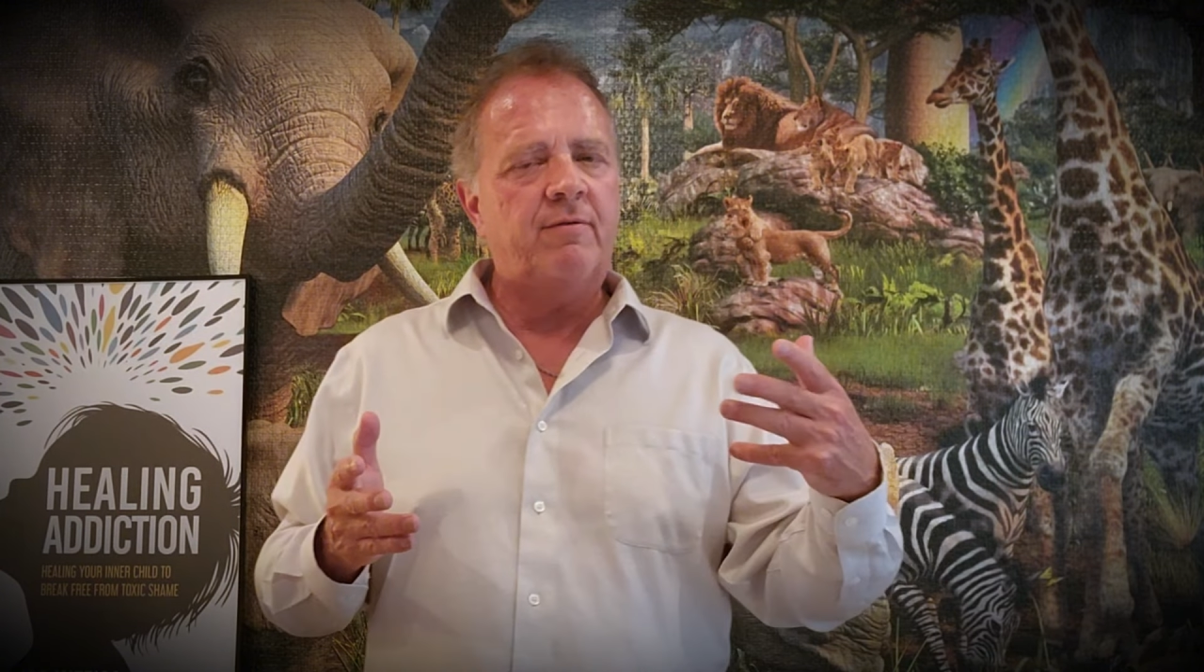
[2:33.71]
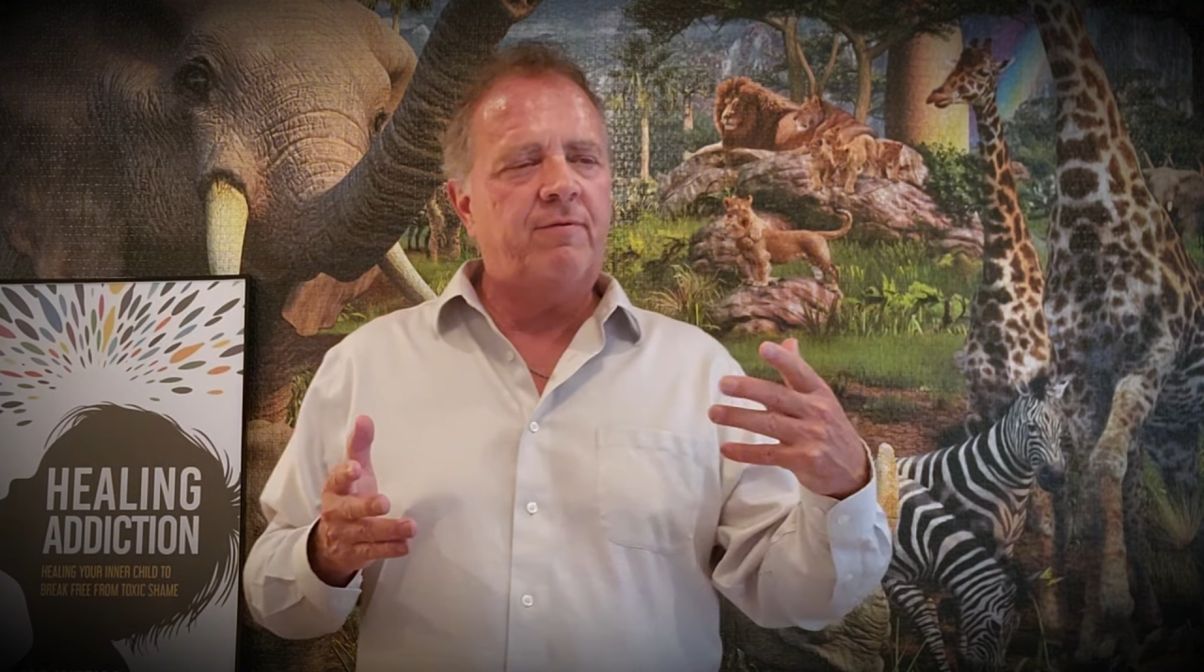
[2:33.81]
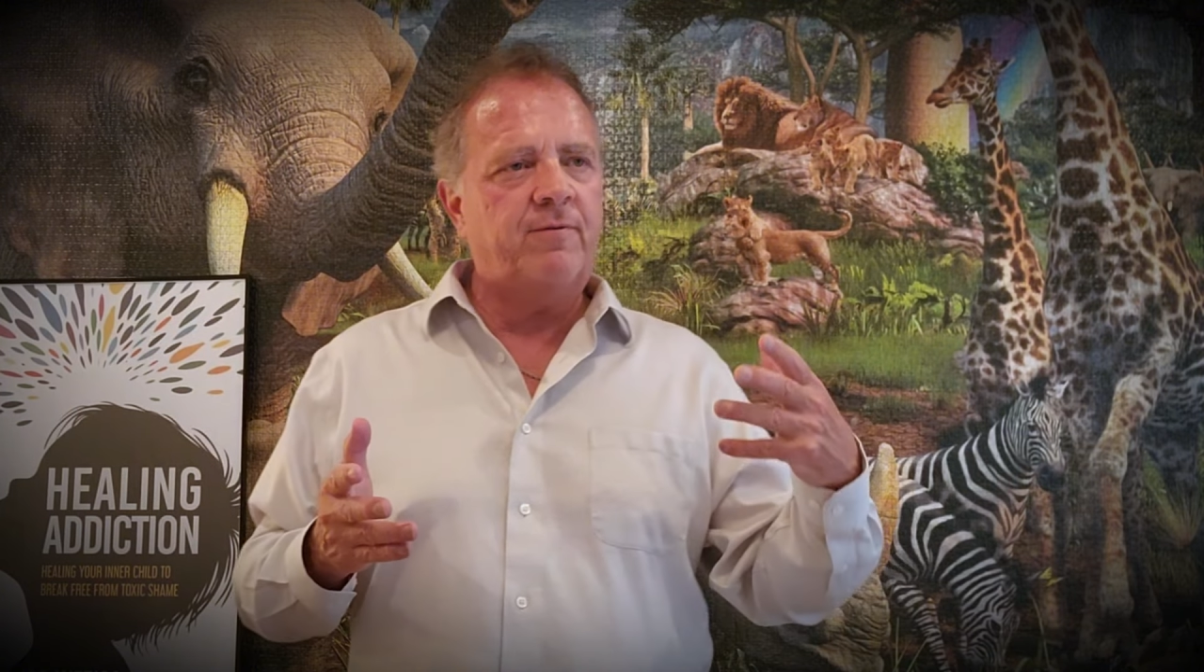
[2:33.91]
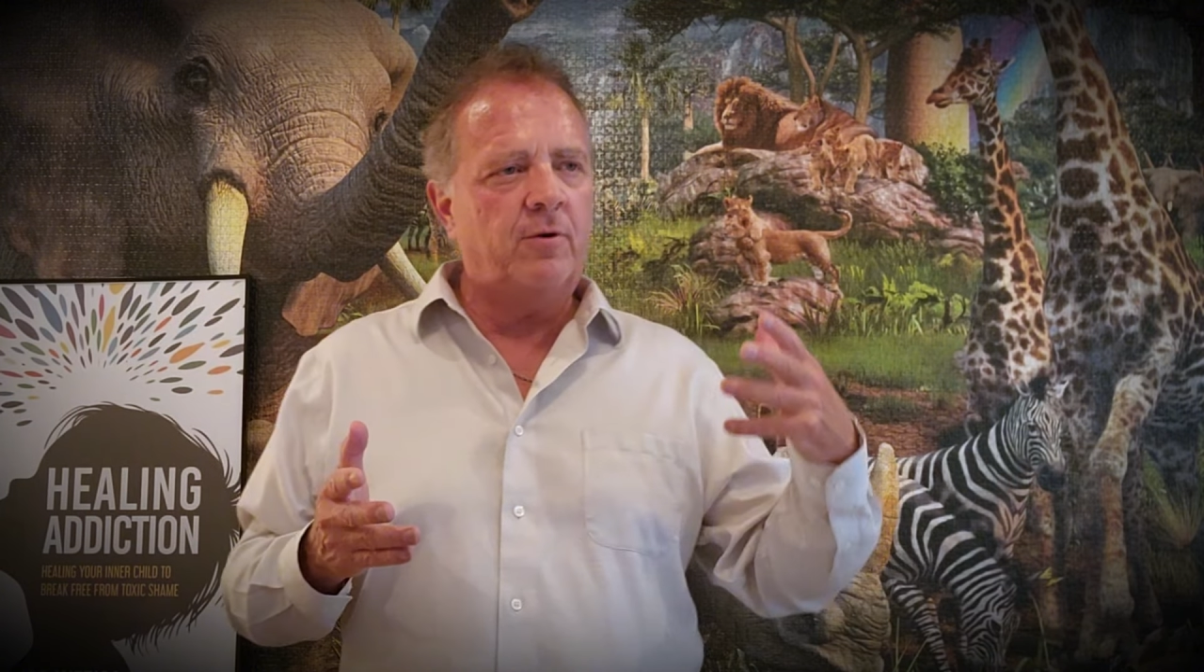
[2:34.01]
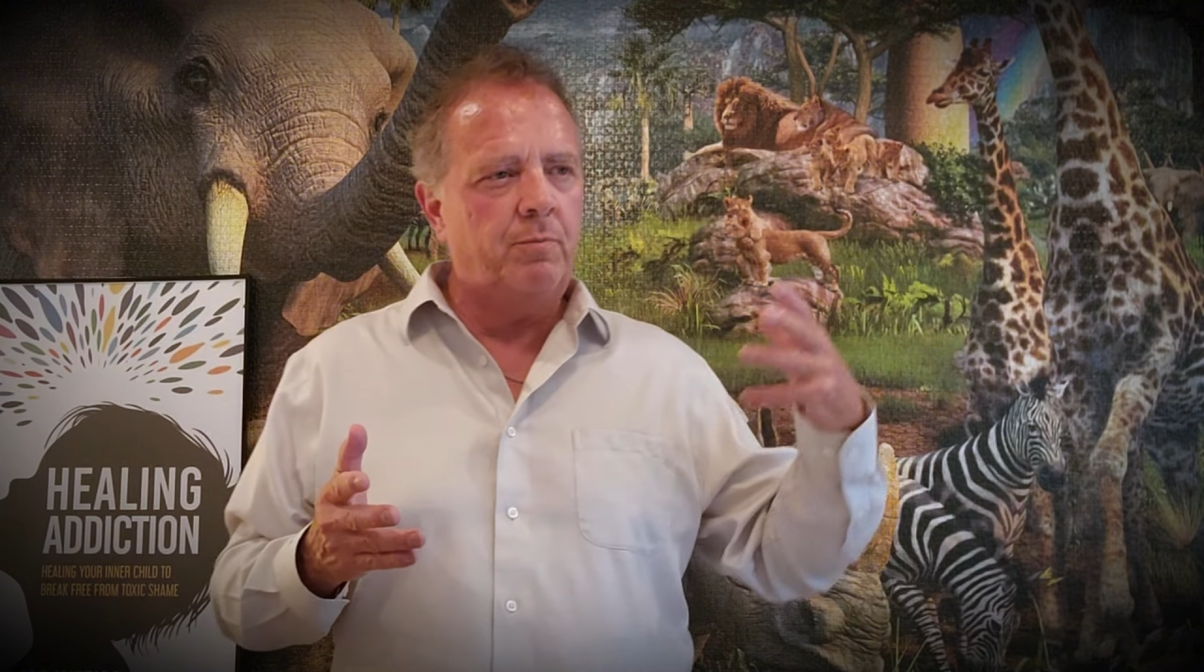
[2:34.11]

for